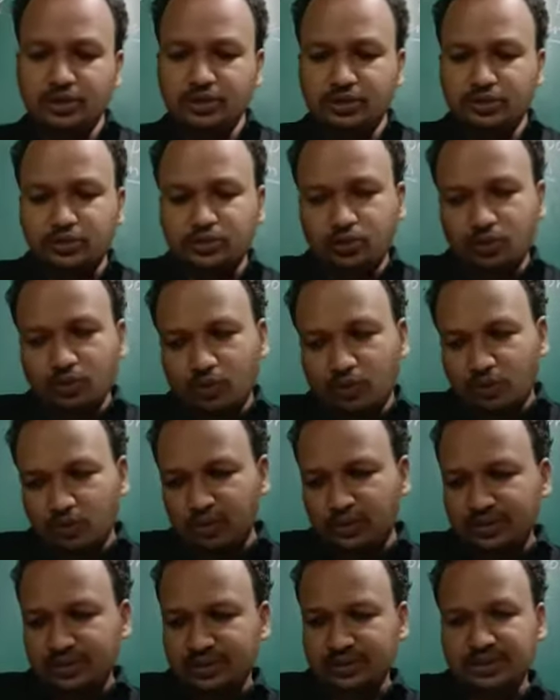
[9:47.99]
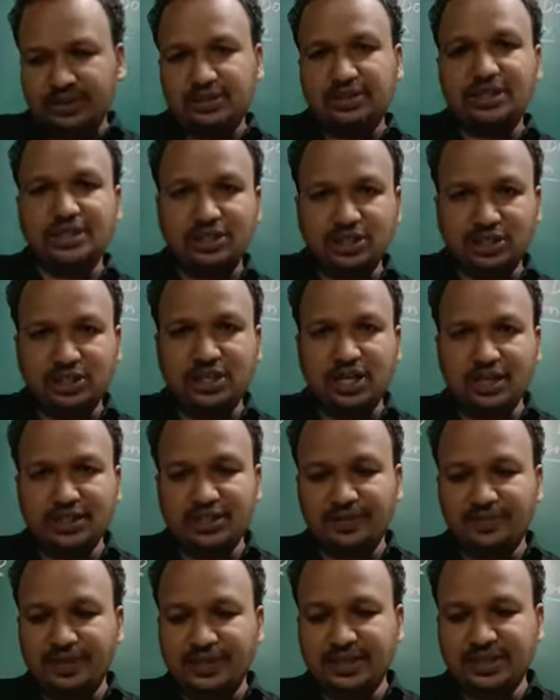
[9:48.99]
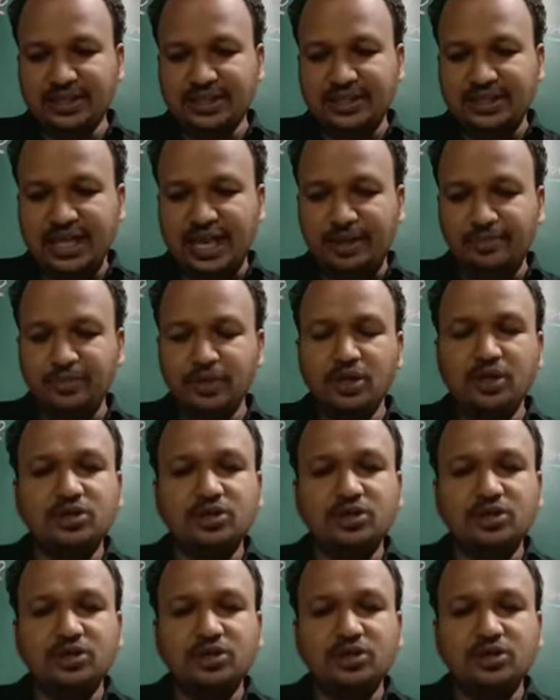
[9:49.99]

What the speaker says: So the teacher has divided the time.